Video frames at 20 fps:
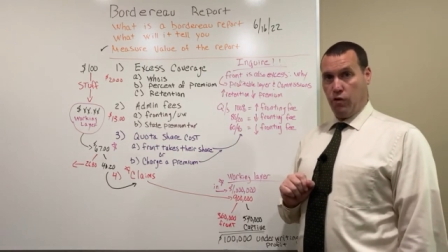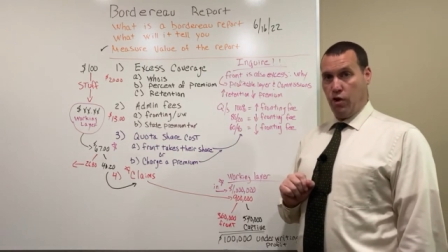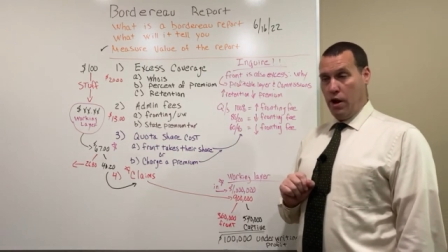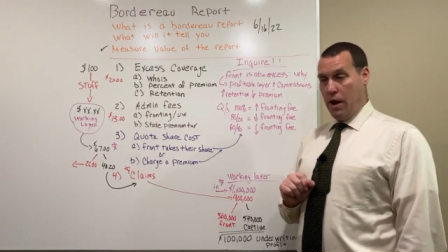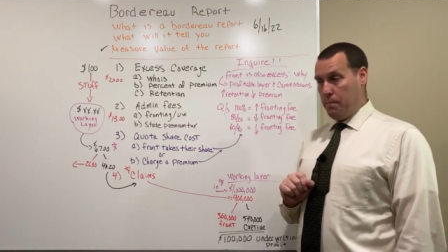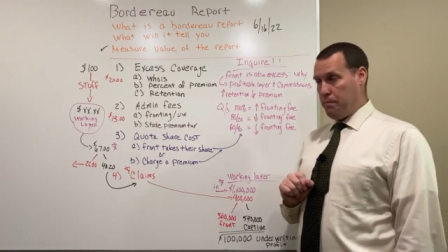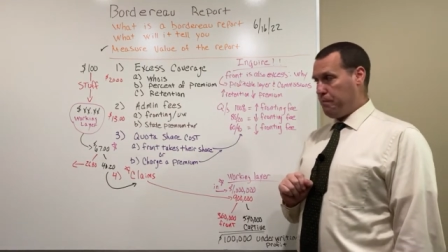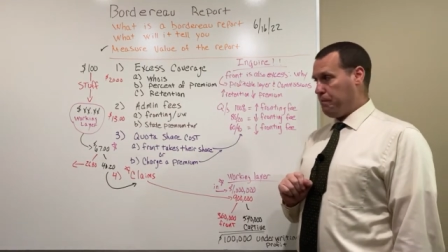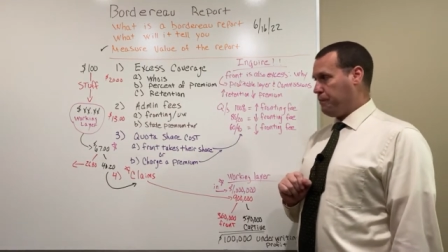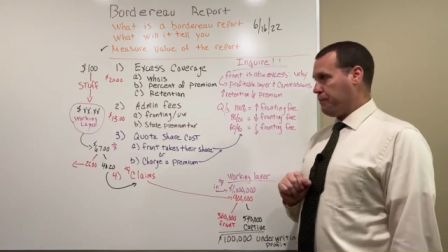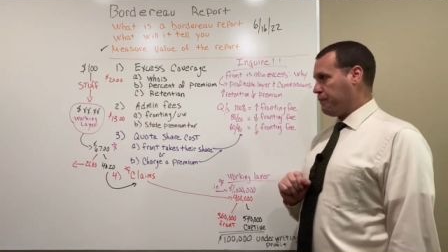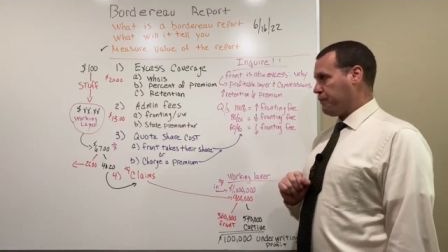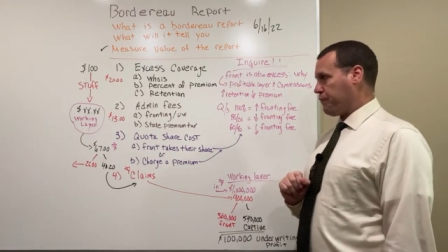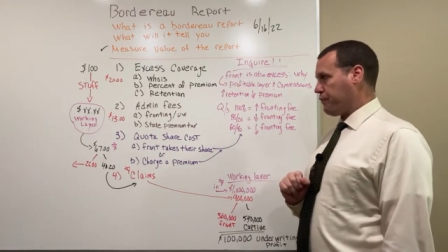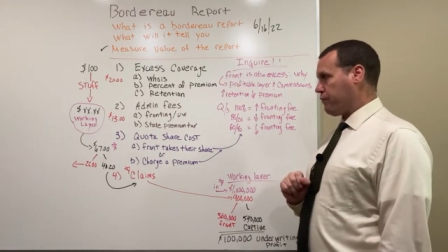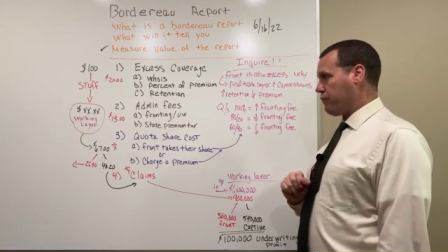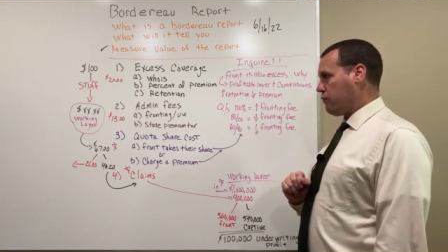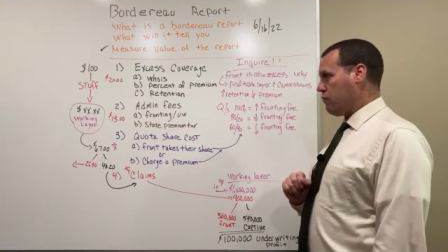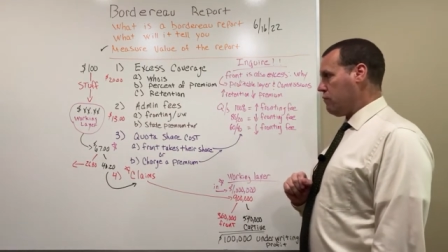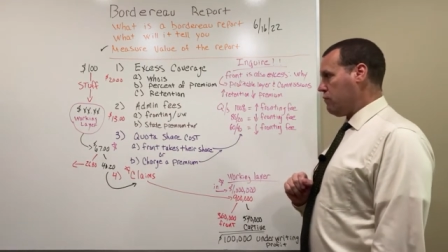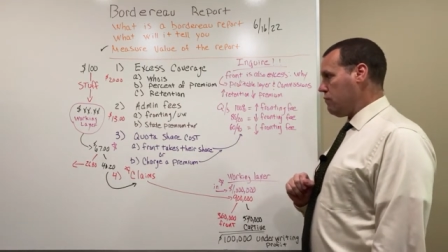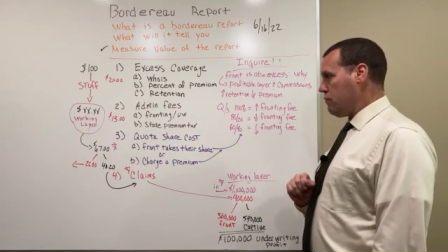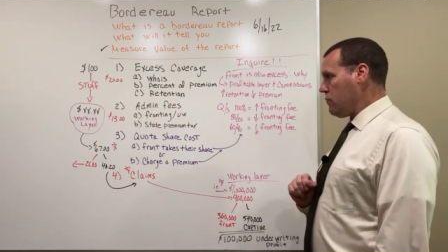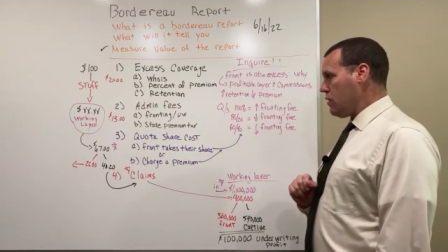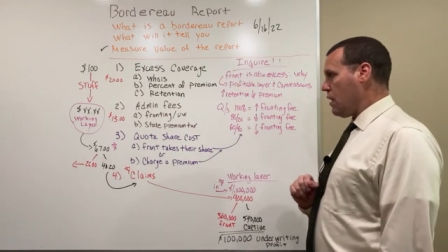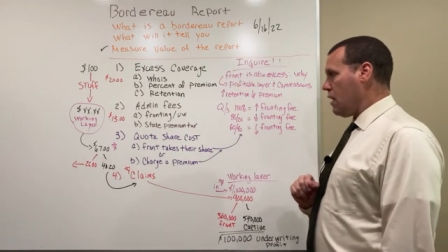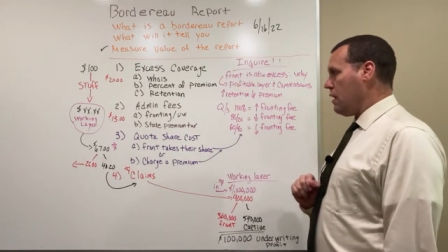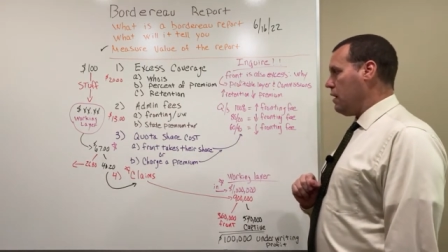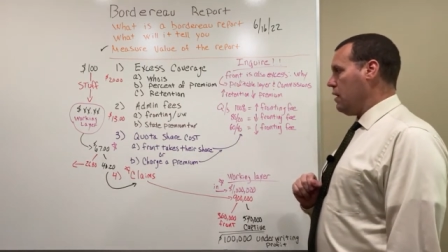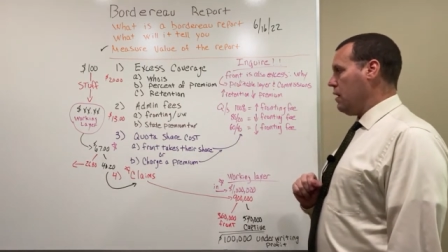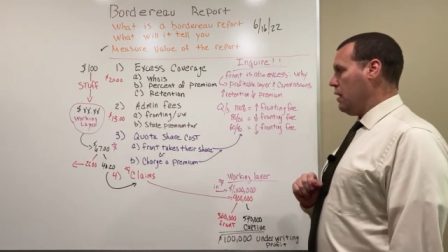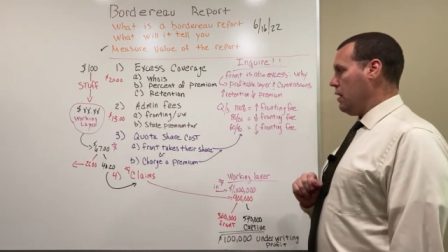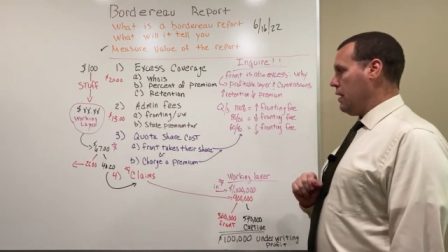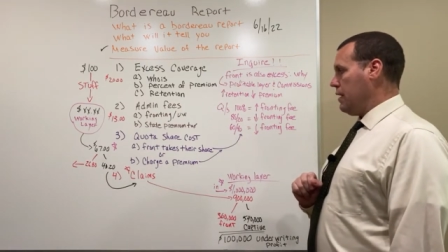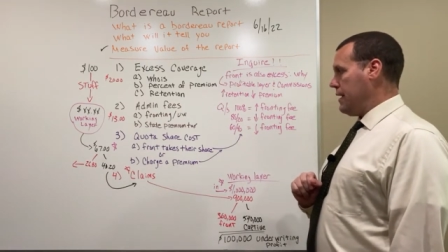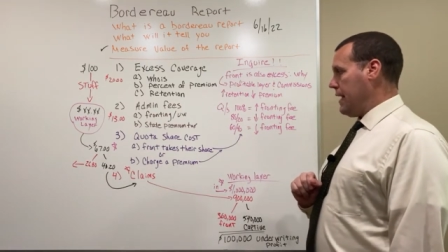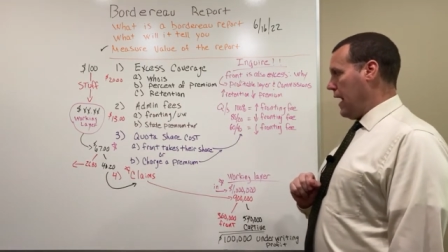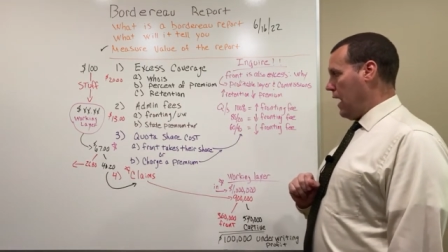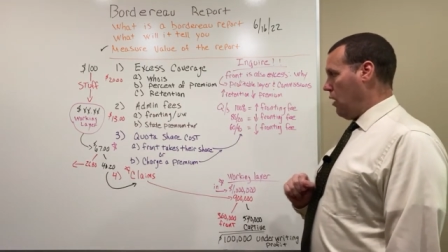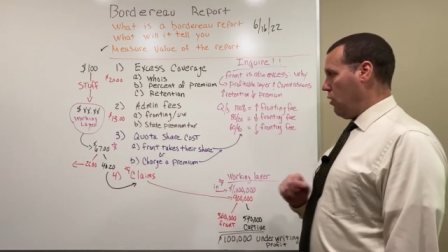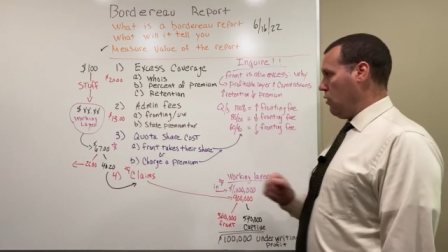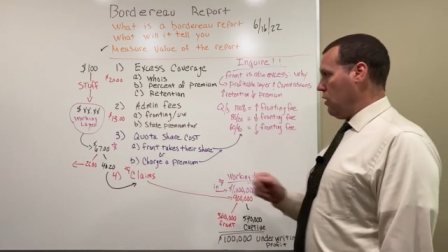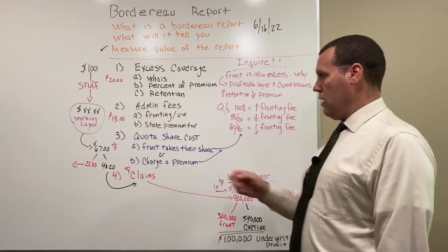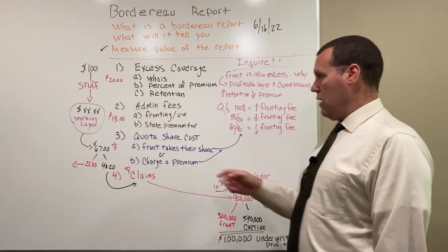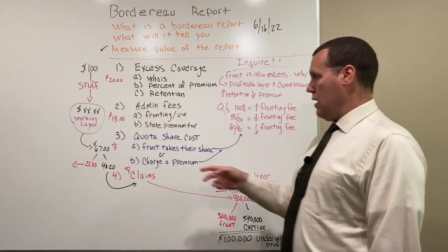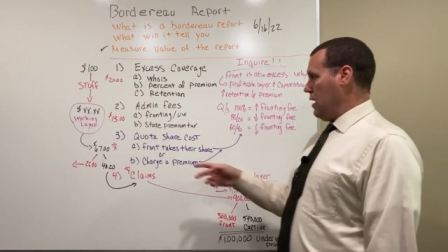Okay? Now,